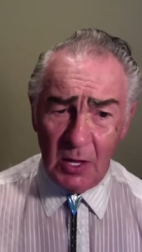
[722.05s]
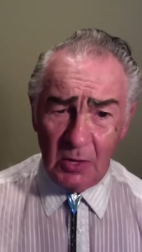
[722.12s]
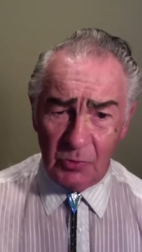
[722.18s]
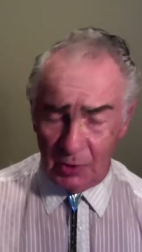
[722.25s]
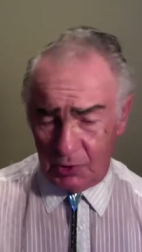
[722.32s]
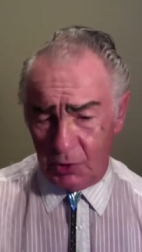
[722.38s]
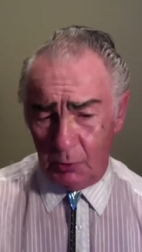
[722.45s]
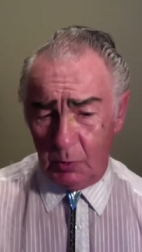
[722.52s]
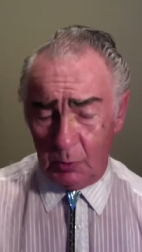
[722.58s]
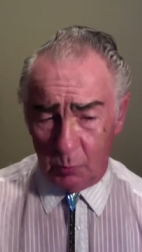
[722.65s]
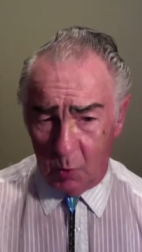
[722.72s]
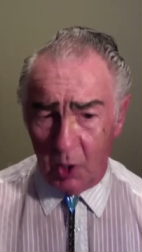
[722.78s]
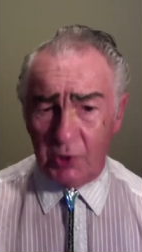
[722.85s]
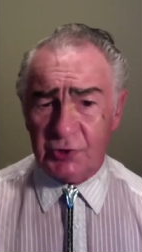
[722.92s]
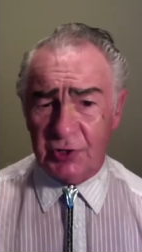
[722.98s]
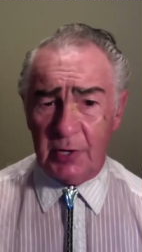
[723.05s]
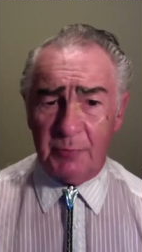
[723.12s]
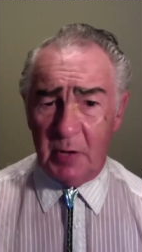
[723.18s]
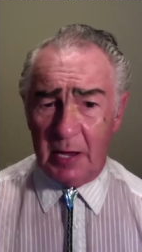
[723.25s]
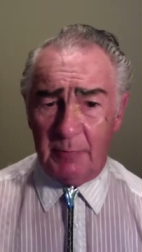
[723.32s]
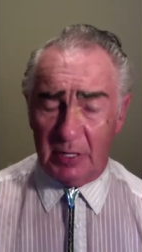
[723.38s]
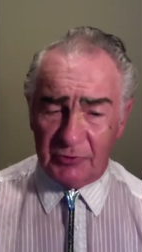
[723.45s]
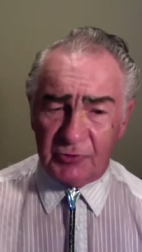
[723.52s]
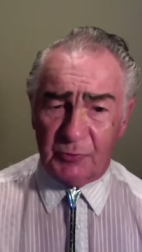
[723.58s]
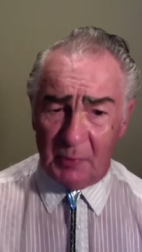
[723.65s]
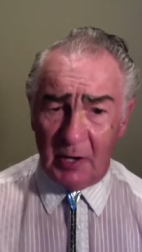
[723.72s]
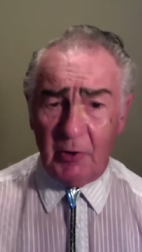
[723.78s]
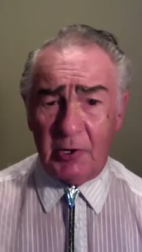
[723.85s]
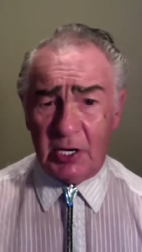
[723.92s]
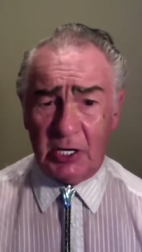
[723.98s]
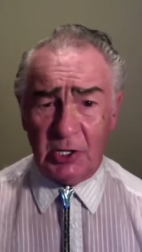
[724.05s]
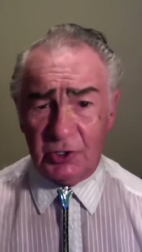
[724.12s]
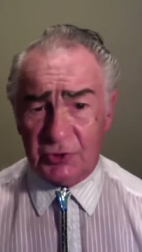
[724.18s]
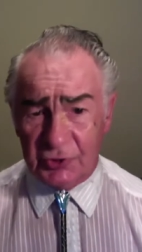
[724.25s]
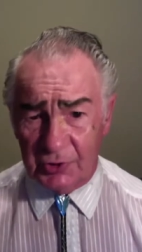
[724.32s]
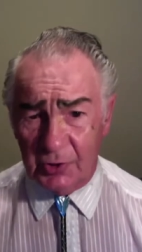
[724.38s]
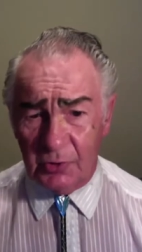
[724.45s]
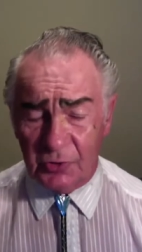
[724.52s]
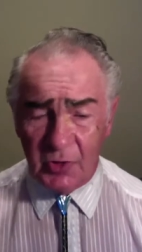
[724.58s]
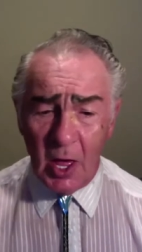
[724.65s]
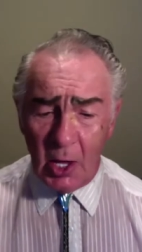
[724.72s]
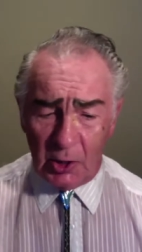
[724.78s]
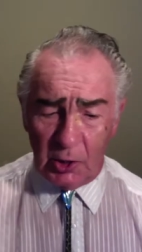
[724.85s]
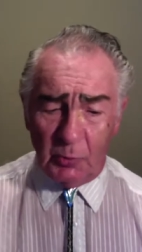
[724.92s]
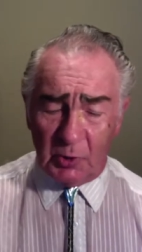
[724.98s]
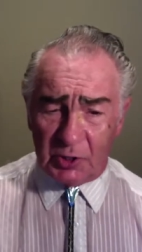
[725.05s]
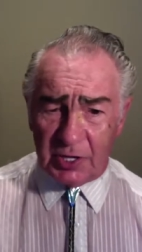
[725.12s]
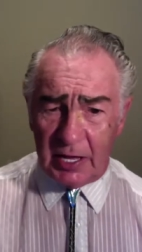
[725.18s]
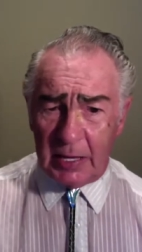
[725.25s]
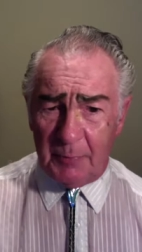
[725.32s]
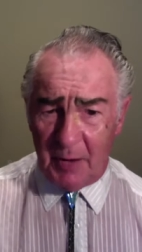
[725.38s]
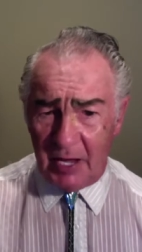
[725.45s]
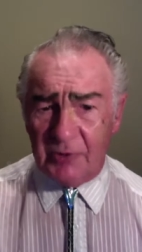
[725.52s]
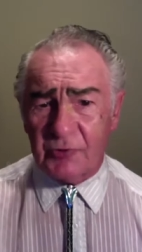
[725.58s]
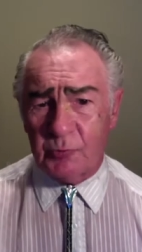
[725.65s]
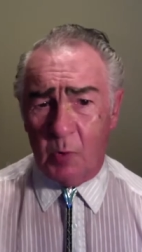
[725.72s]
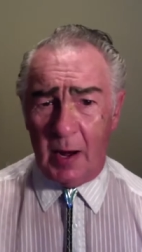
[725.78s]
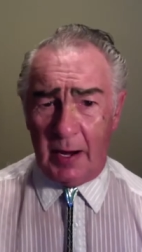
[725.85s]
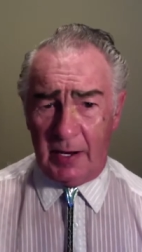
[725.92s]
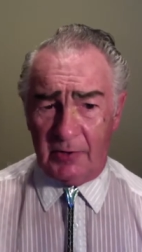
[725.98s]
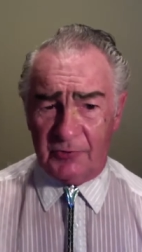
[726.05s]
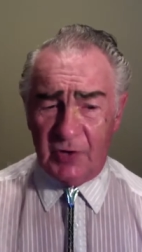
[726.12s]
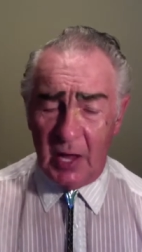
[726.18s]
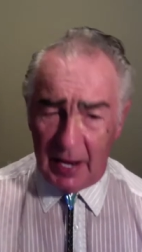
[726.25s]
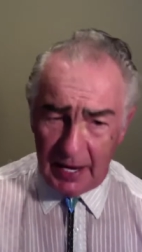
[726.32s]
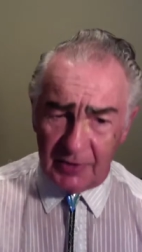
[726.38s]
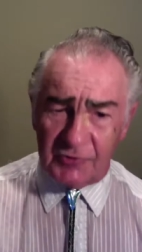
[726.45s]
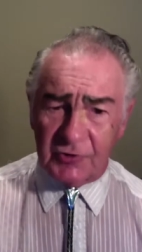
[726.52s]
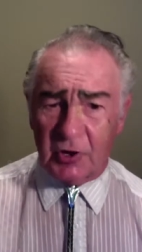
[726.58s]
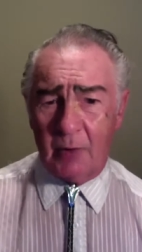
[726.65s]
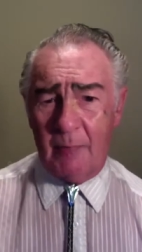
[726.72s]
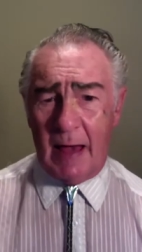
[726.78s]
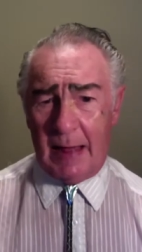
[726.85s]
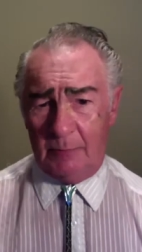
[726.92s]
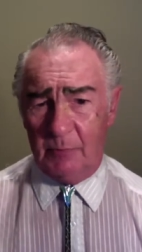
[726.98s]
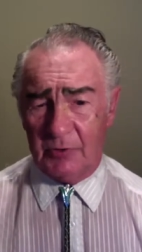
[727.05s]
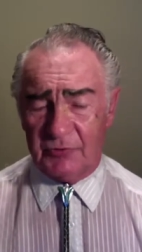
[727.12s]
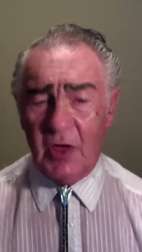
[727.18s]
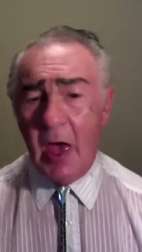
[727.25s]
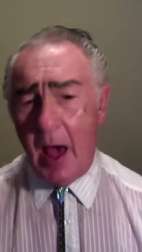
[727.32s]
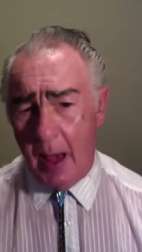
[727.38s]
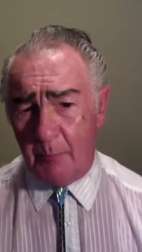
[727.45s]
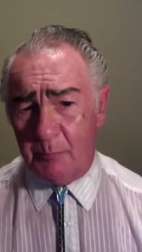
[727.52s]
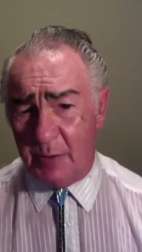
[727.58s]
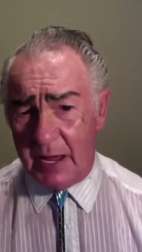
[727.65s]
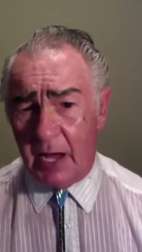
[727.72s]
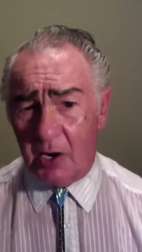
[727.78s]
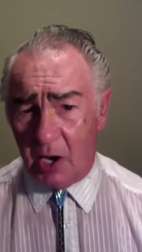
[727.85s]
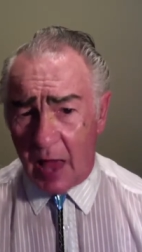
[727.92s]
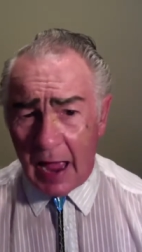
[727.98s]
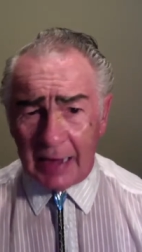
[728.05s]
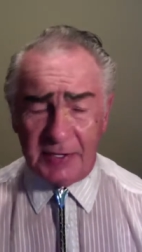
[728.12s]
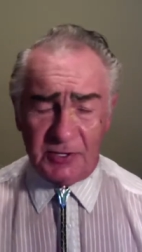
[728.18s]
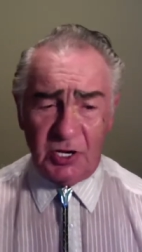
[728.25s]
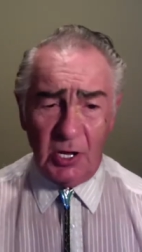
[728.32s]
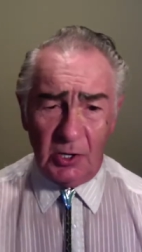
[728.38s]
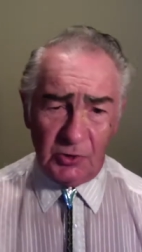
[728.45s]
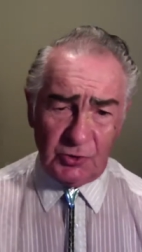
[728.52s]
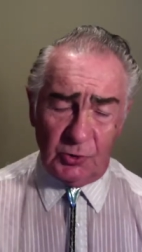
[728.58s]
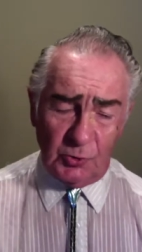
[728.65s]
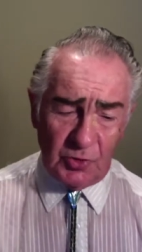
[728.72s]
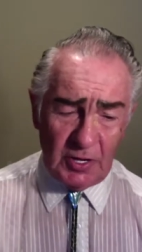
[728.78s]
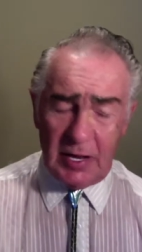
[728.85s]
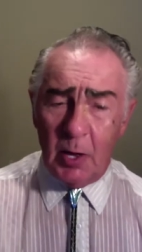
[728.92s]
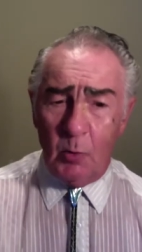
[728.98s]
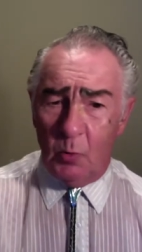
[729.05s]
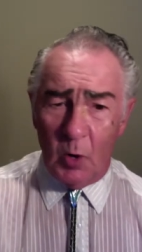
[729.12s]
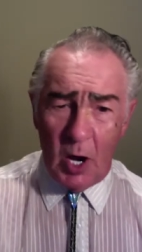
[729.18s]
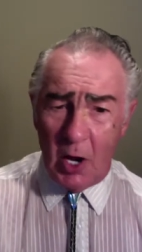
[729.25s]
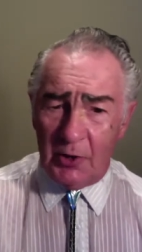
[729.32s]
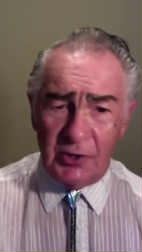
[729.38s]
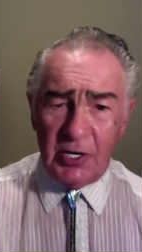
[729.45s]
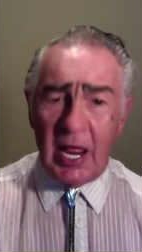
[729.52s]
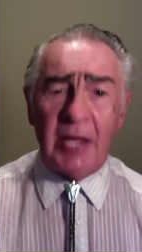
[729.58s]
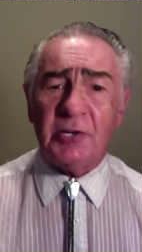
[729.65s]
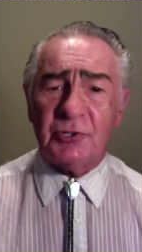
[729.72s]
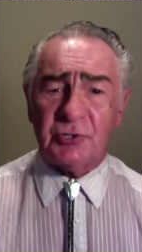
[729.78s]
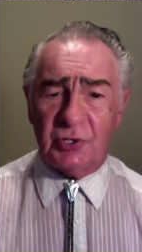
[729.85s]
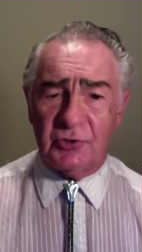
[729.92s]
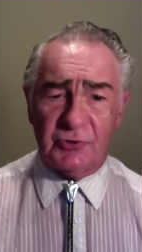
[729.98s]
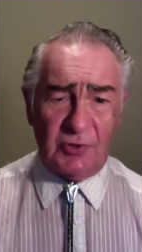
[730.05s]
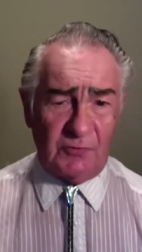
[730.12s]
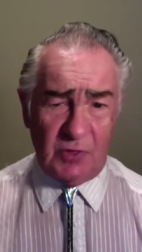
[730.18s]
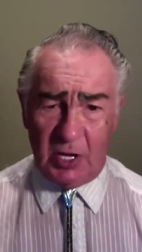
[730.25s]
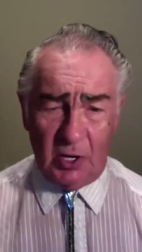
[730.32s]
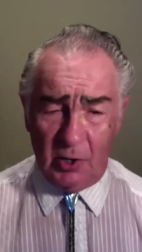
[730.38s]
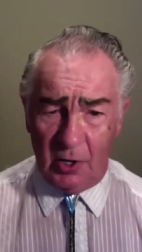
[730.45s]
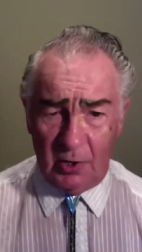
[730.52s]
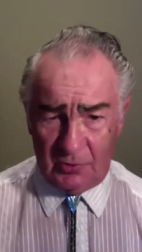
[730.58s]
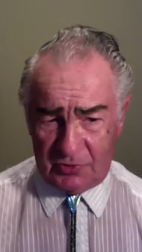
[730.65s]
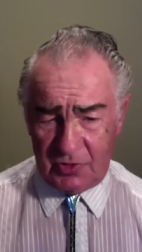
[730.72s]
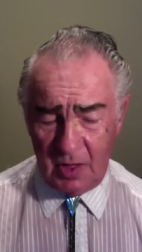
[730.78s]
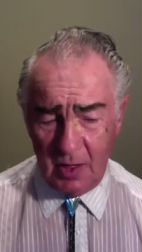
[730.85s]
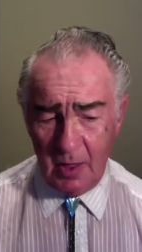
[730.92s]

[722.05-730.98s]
That you would worship Him in spirit and in truth. You would keep His ways, His commandments, and be a light to the nations of the earth.